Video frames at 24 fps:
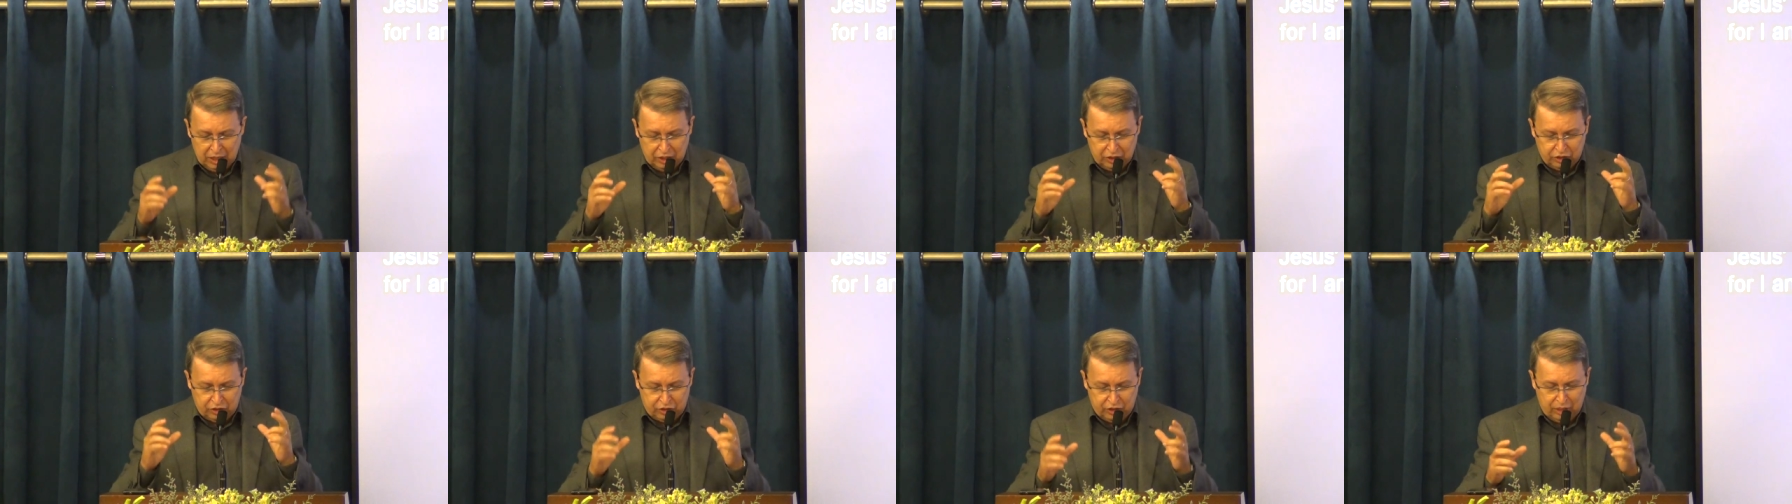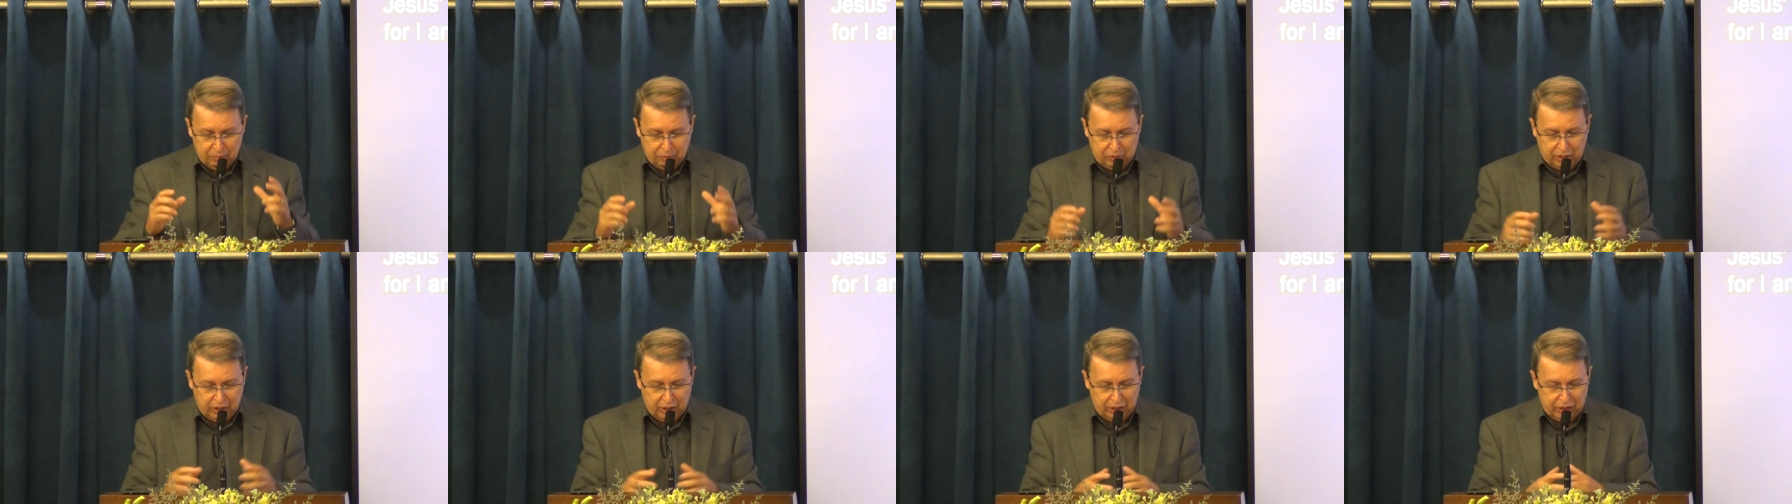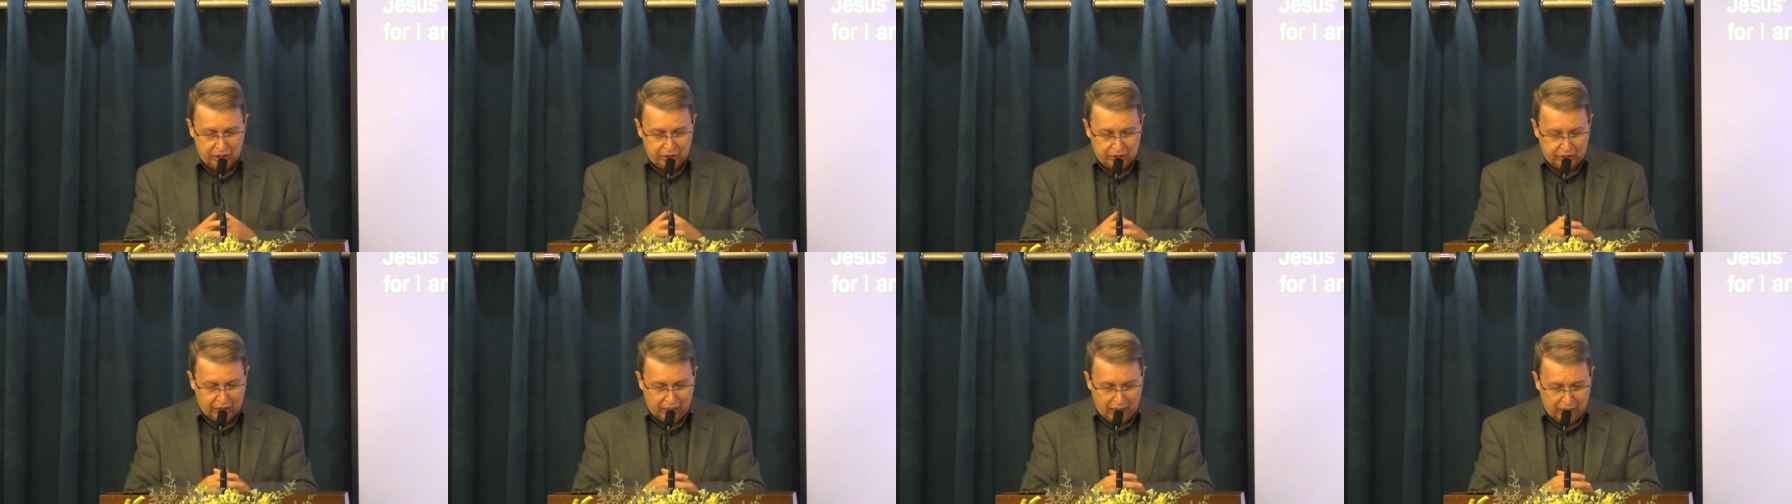
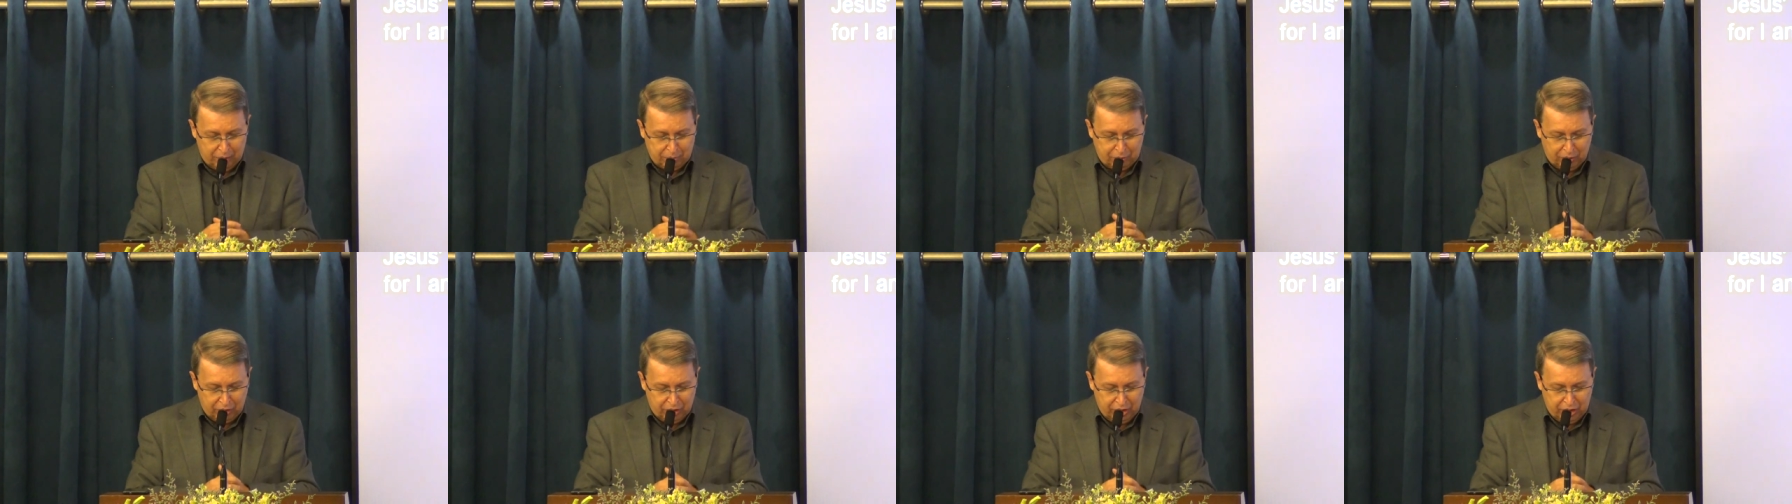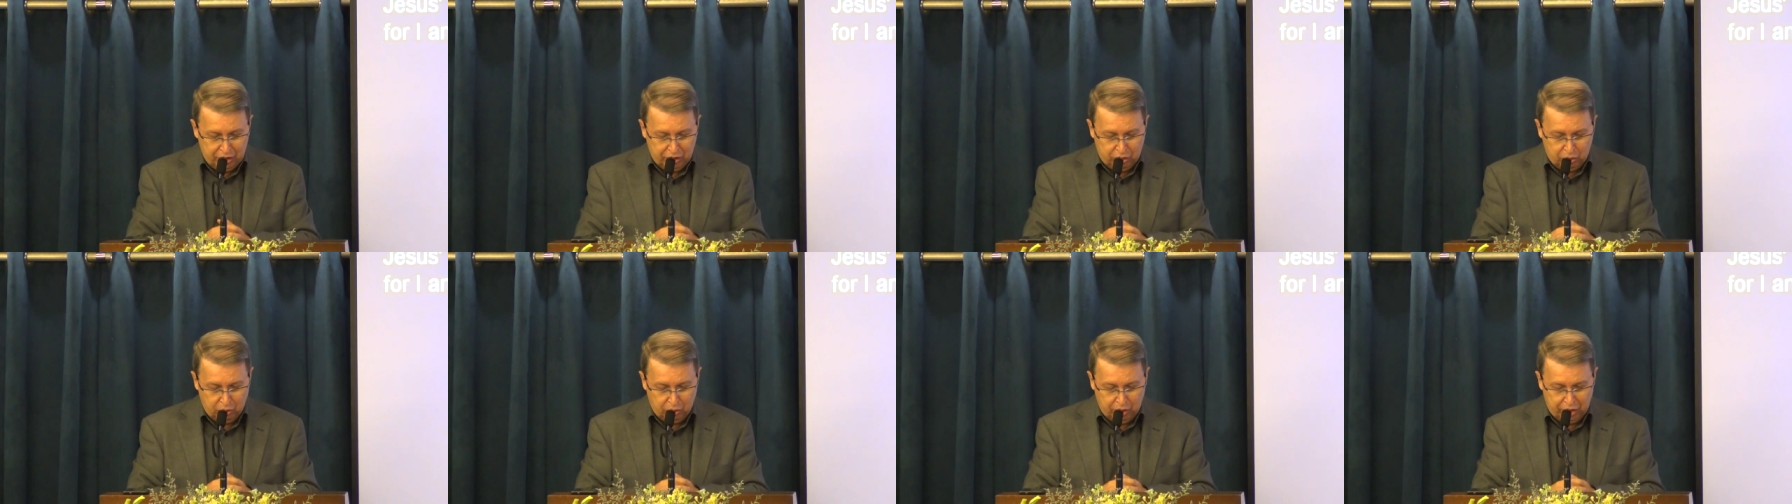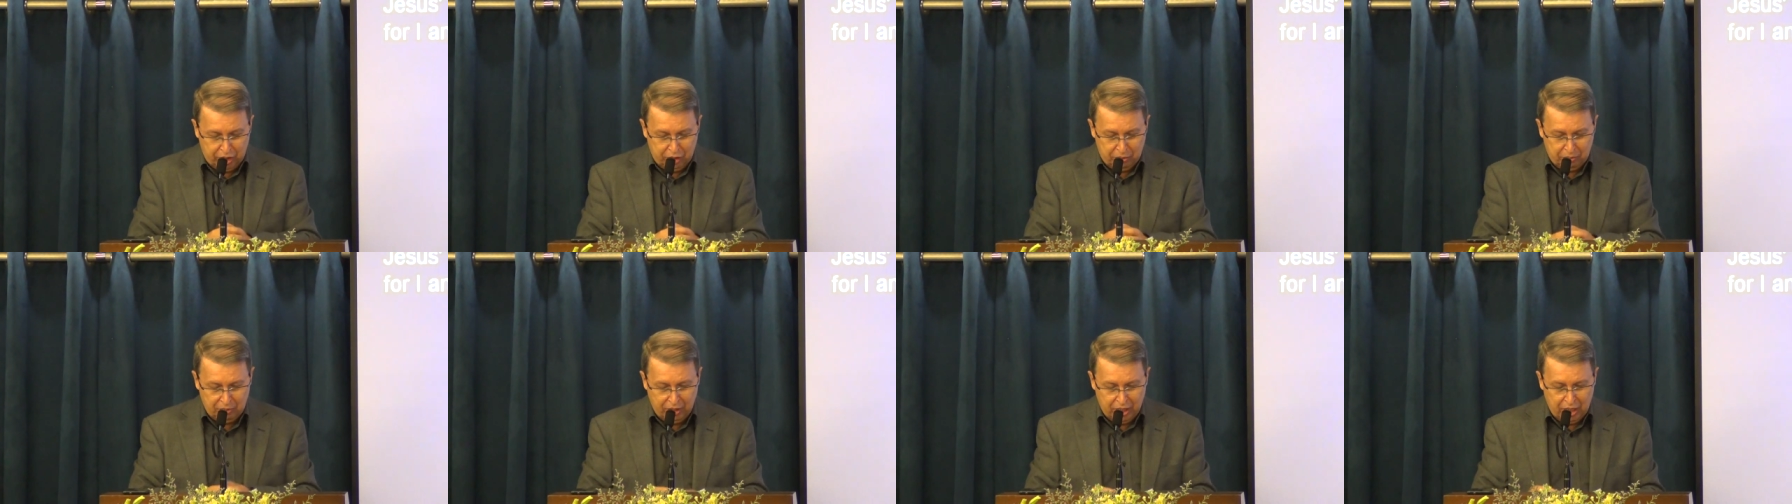something is happening to
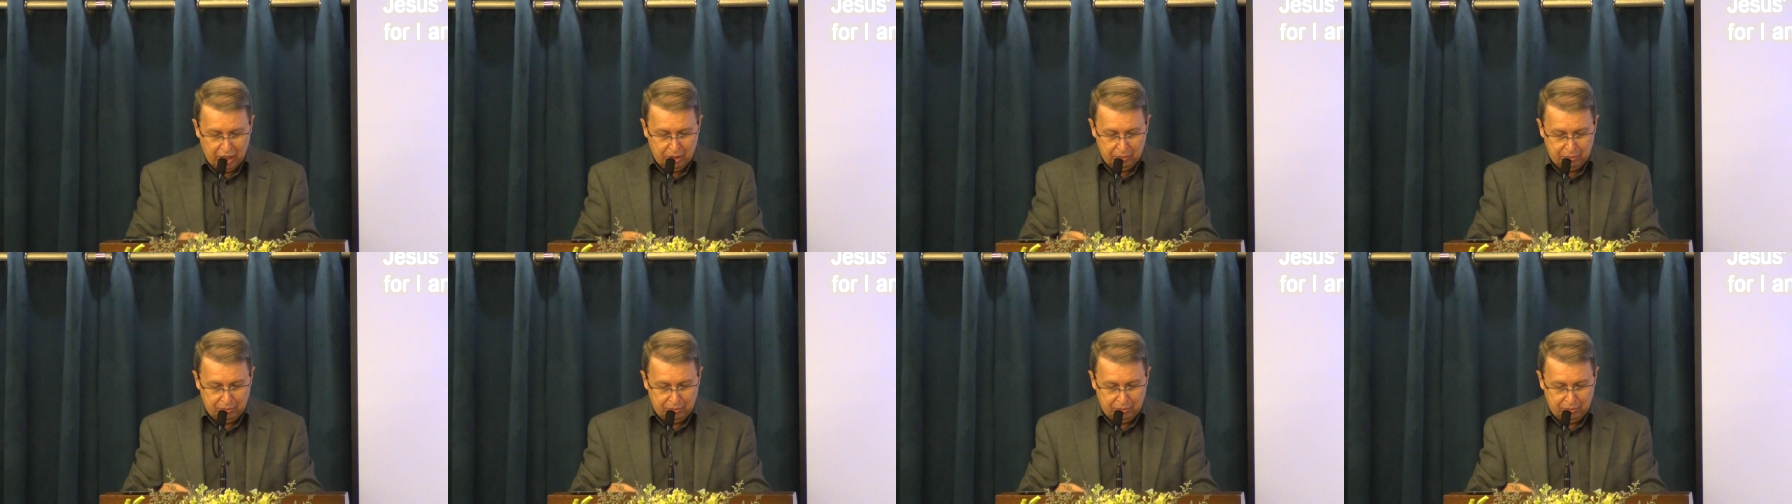him.